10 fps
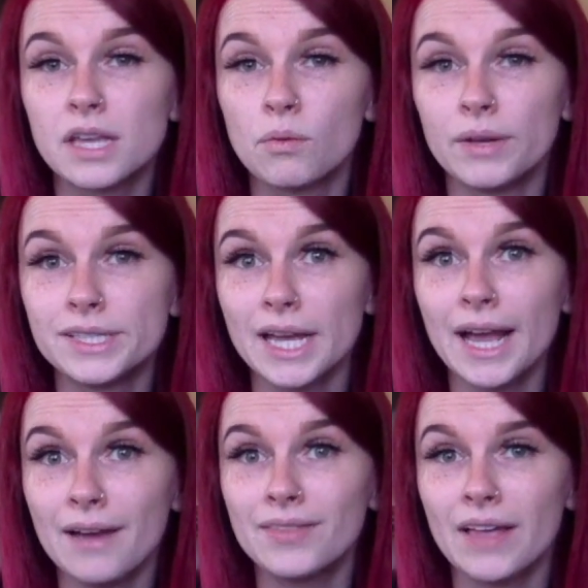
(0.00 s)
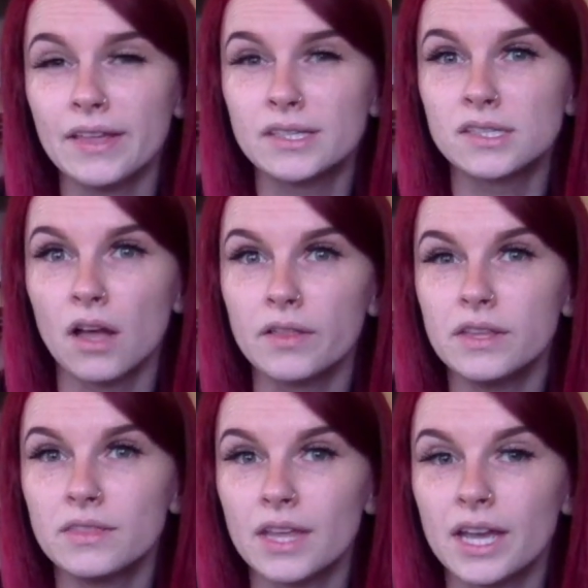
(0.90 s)
Like once I have that like
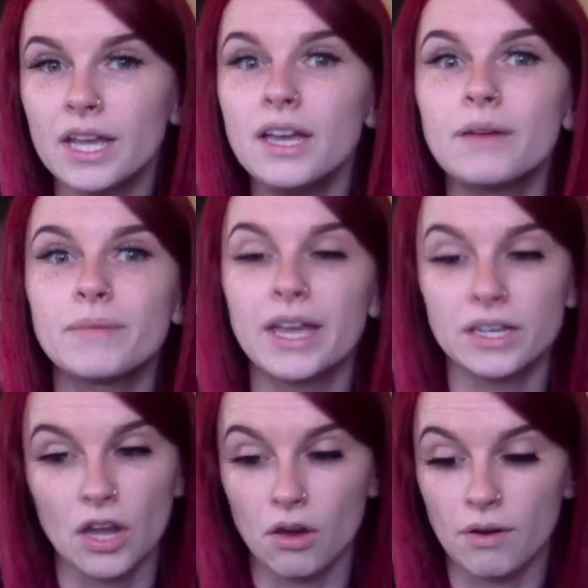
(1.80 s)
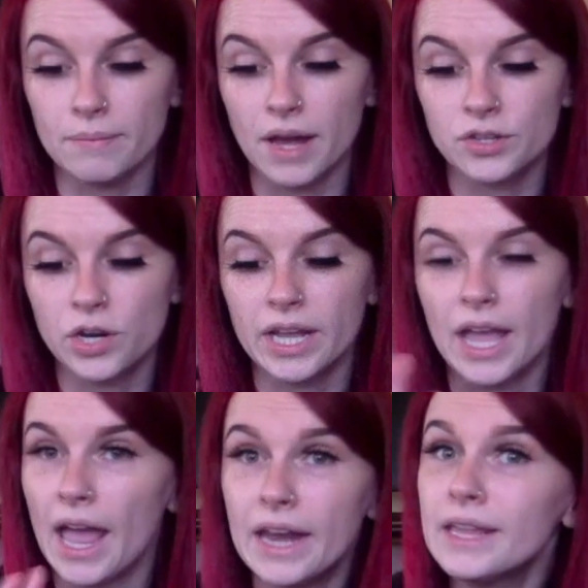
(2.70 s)
solid thing, I'm like, no, I'm not trying
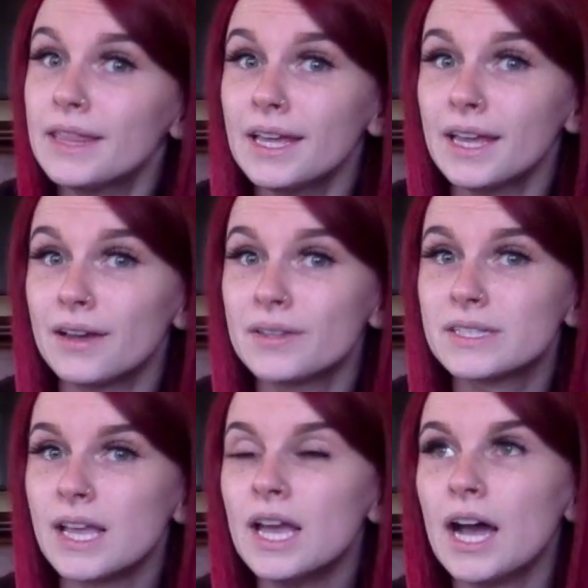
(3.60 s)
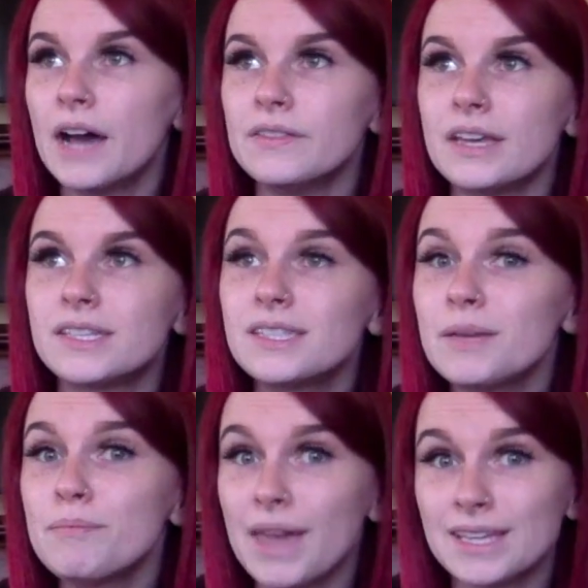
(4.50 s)
anything else unless it's
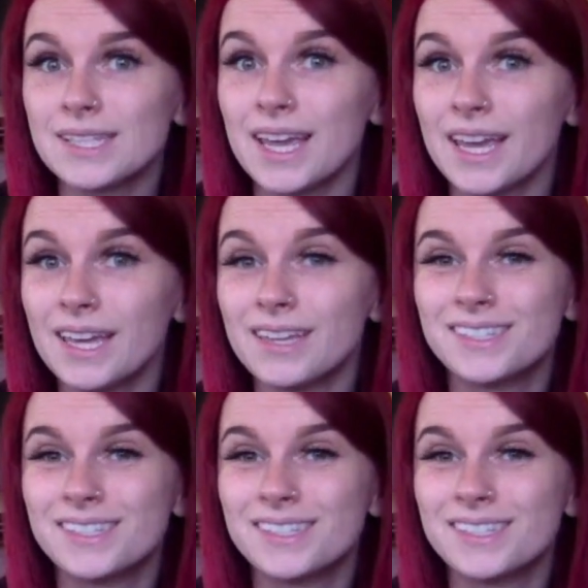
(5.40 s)
amazing.